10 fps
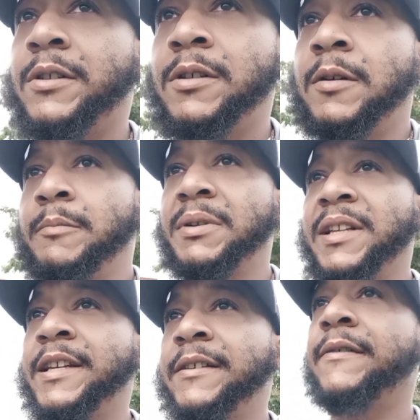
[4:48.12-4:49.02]

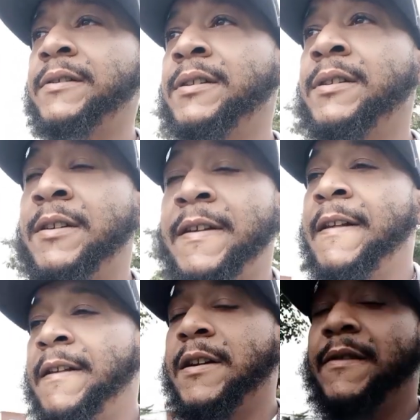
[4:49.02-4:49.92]
believe
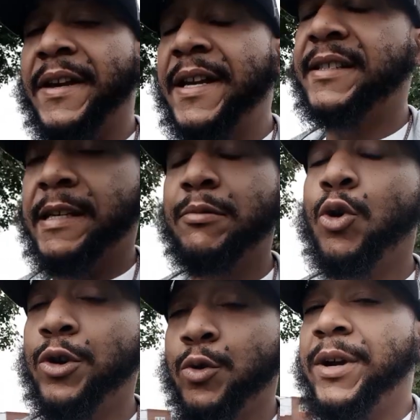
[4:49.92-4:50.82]
if things keep
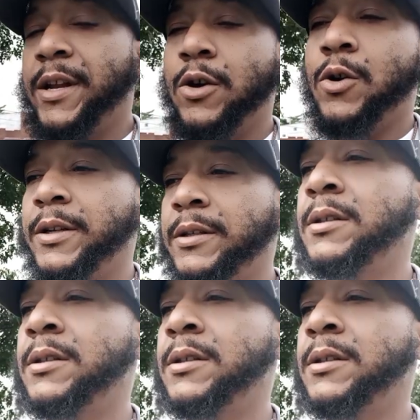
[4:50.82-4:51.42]
going the way they're going,